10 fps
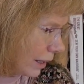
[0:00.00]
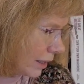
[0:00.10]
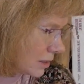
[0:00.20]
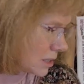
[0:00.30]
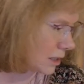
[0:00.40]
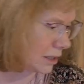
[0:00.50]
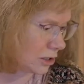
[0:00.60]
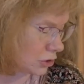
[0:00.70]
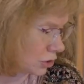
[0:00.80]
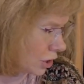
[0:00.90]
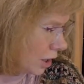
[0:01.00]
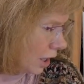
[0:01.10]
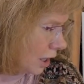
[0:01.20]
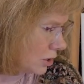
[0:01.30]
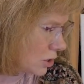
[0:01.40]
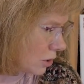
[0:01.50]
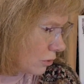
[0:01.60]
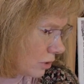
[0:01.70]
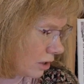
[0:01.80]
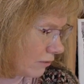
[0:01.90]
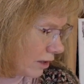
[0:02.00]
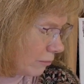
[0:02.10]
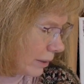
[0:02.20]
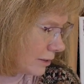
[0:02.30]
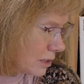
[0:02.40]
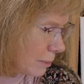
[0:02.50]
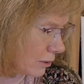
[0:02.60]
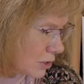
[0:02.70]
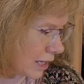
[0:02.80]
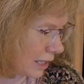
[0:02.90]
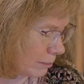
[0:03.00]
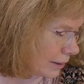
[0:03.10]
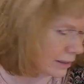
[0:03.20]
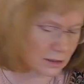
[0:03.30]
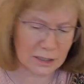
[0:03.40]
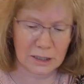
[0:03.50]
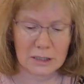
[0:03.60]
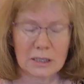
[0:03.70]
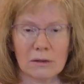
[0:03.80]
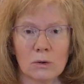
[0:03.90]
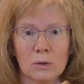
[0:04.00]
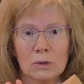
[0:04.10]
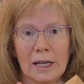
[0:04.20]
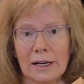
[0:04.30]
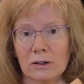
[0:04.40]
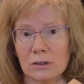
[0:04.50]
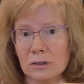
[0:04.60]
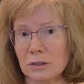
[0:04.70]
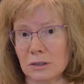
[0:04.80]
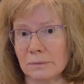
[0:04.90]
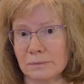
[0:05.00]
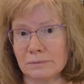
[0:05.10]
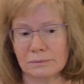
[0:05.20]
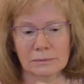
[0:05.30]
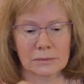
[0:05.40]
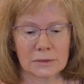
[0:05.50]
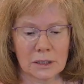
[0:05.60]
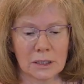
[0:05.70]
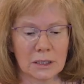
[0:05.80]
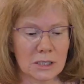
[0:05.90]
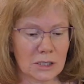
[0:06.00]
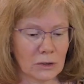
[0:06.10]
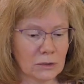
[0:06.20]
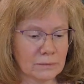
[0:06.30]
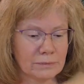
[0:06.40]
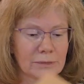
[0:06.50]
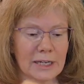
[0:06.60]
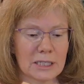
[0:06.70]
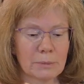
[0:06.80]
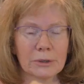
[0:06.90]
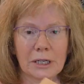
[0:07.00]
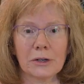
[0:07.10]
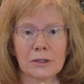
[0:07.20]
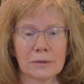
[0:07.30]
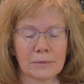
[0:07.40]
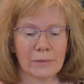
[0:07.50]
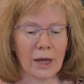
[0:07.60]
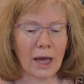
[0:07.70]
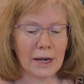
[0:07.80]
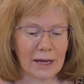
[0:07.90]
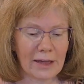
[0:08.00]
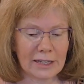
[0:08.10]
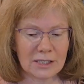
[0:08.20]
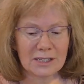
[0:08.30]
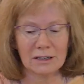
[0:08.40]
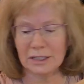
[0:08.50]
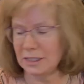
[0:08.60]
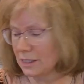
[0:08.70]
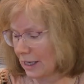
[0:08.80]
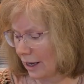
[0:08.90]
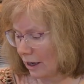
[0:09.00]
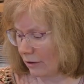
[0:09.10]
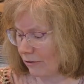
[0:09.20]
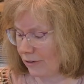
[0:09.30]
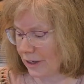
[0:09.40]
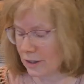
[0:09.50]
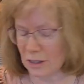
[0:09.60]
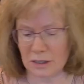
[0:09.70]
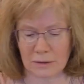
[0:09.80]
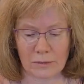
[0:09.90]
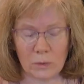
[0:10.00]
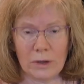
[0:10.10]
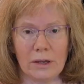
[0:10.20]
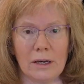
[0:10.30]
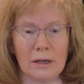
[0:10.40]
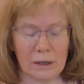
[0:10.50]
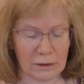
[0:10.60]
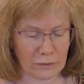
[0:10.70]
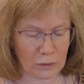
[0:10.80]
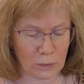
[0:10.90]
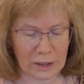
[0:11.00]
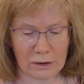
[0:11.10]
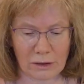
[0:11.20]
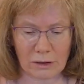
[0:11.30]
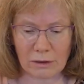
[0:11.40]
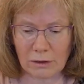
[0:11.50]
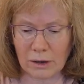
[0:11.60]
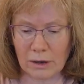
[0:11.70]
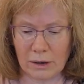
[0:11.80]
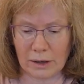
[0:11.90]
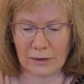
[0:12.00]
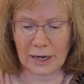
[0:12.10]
pence each. So 35 pence plus 8 pence is all that cost. So that's pretty good. Now that size there fits within the width and